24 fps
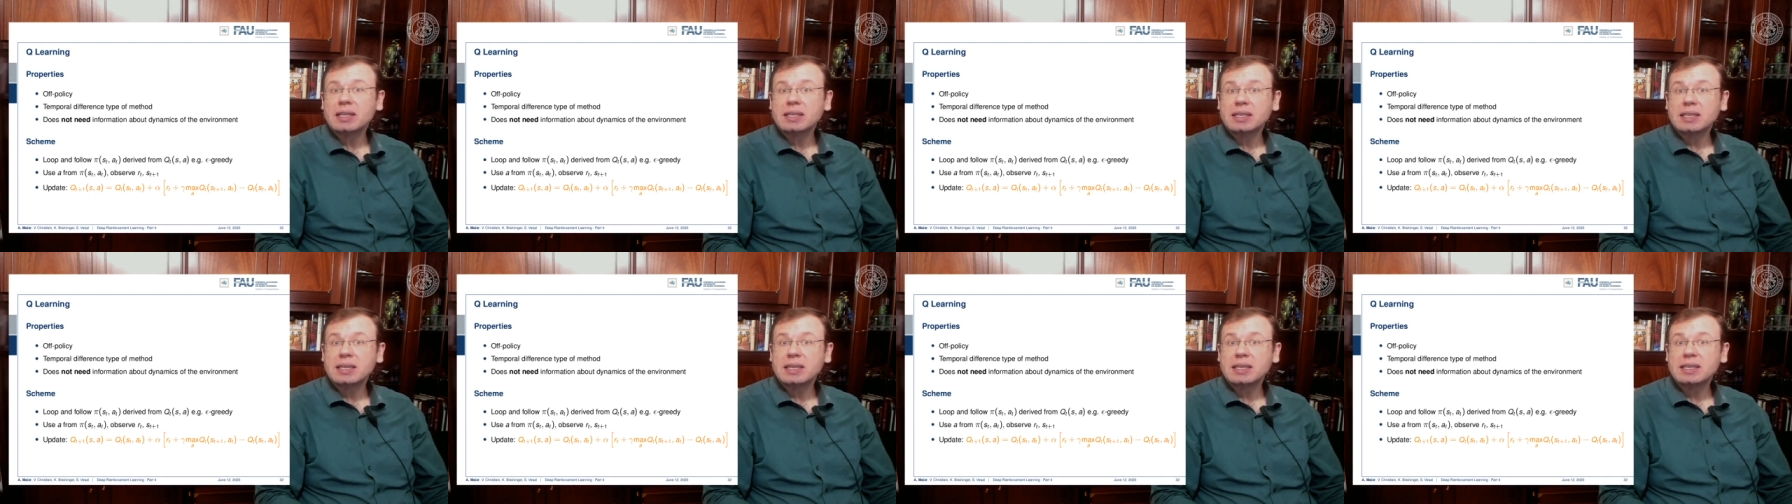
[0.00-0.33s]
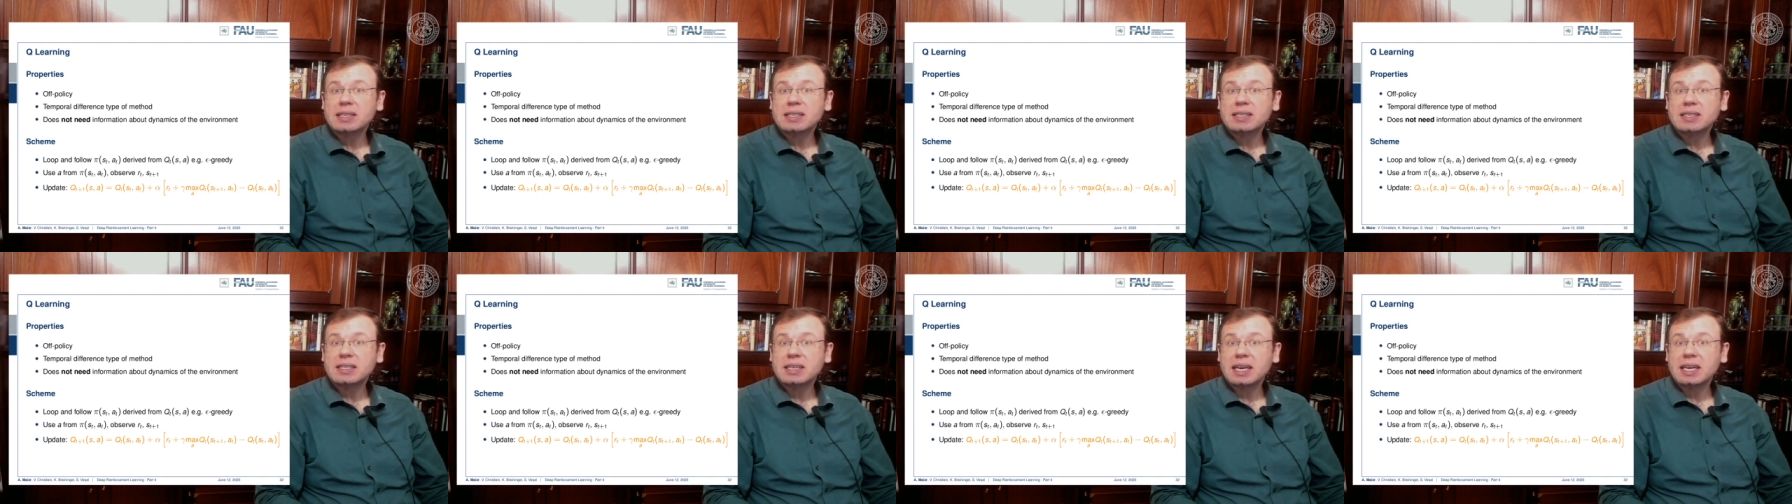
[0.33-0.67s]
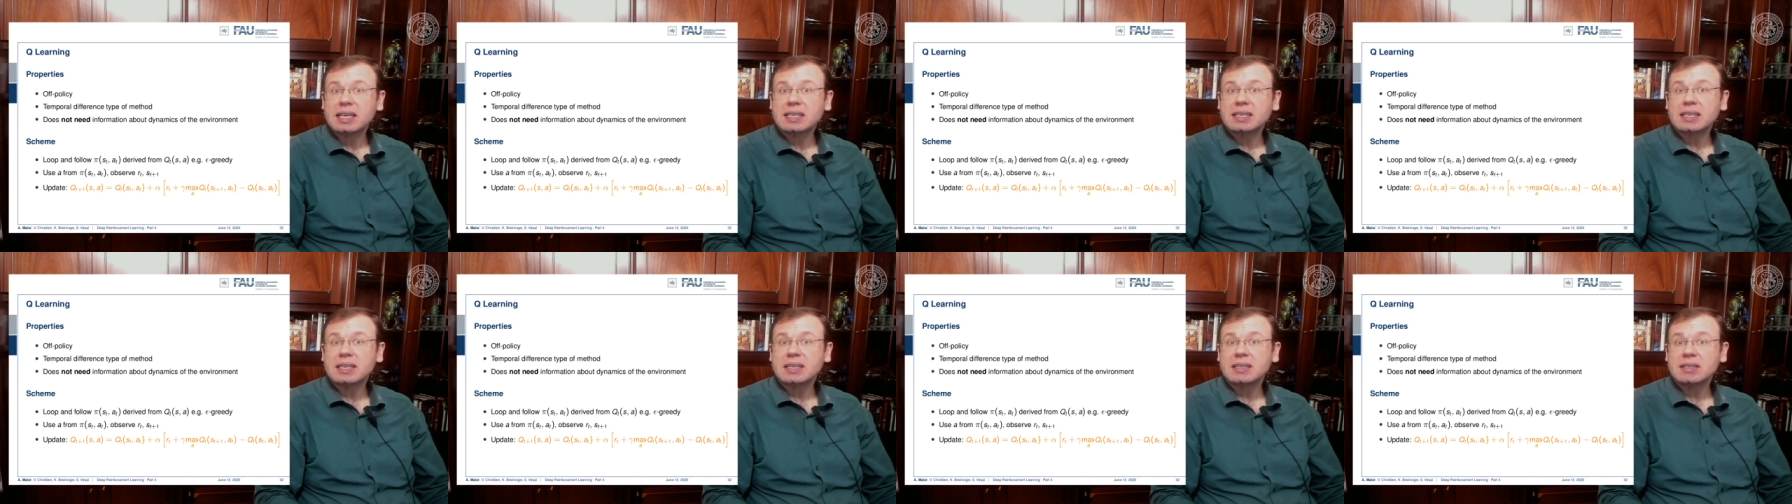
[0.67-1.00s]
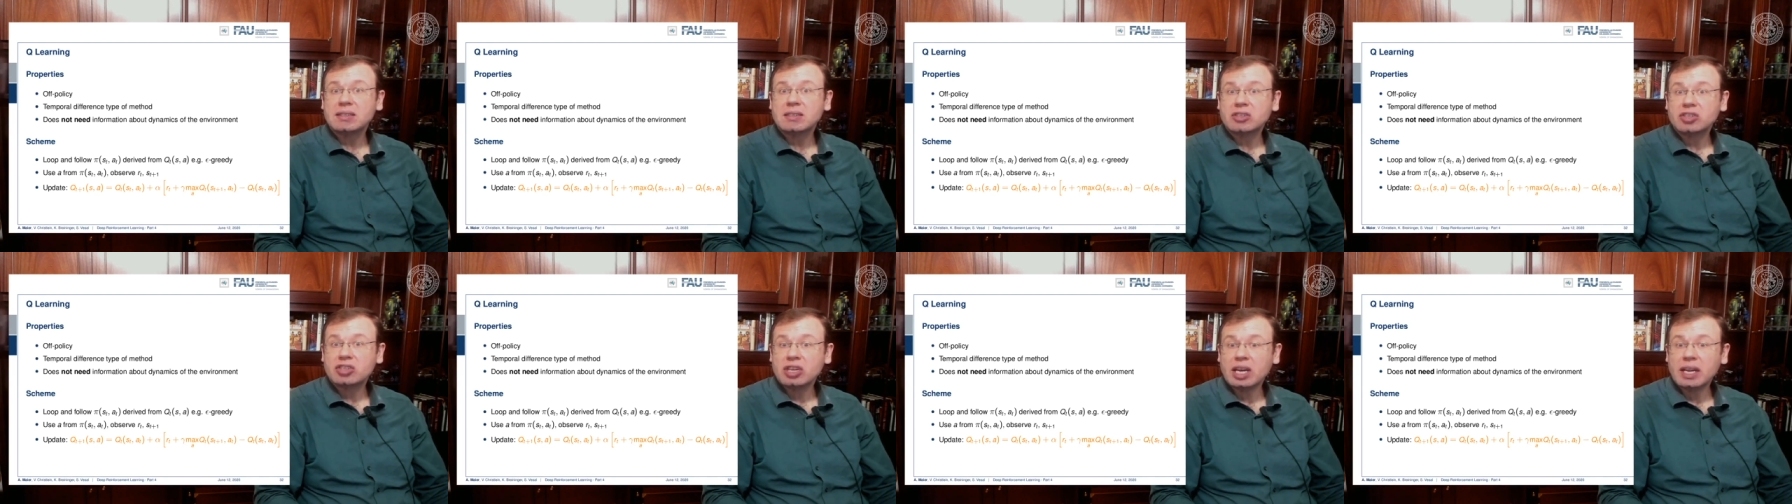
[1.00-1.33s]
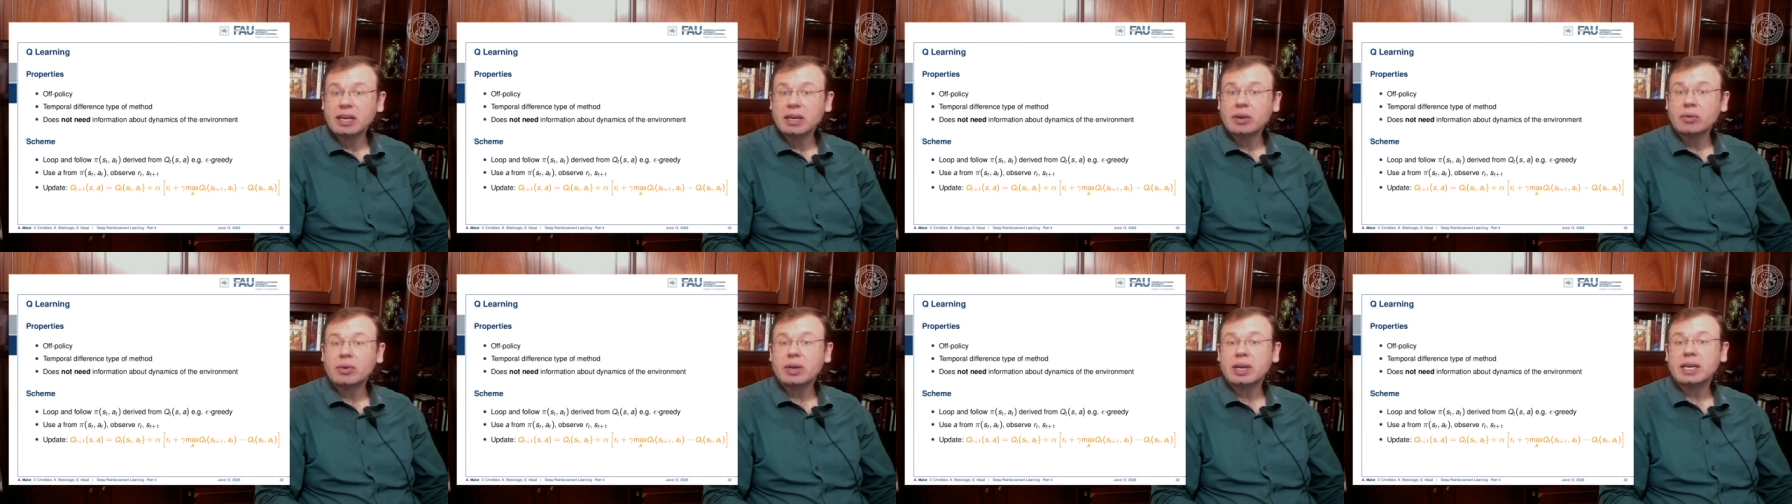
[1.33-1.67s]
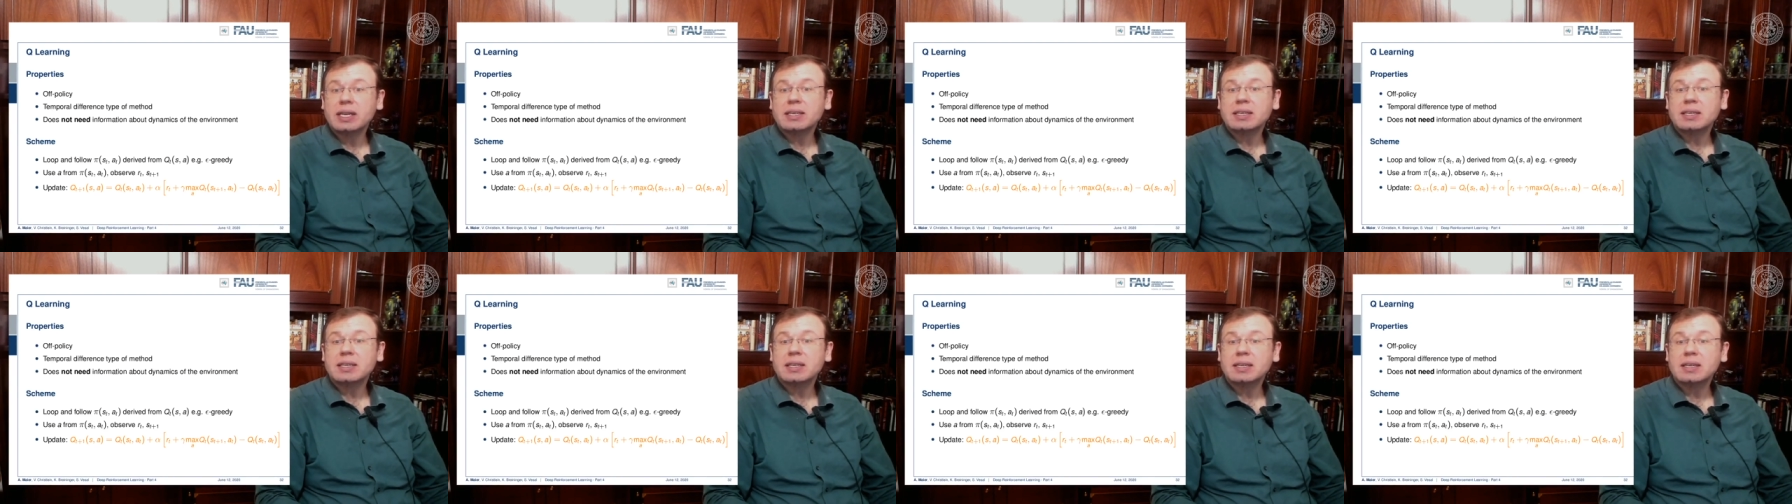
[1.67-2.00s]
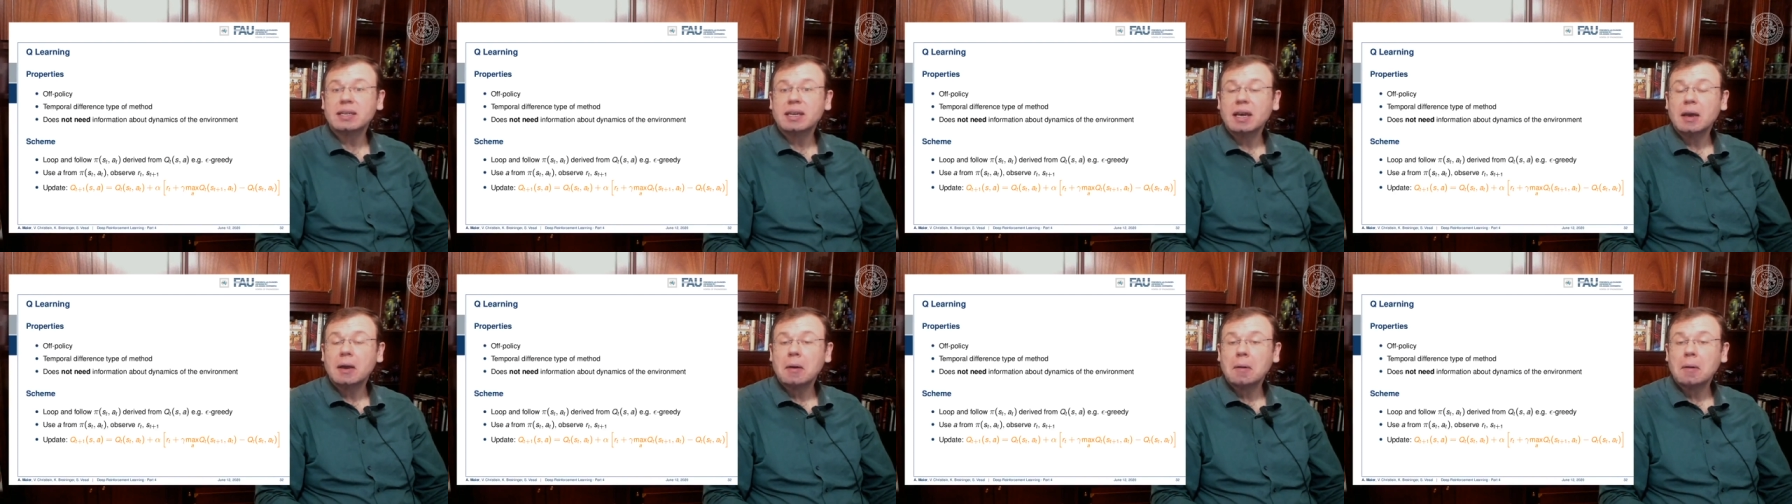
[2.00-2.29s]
the state that is generated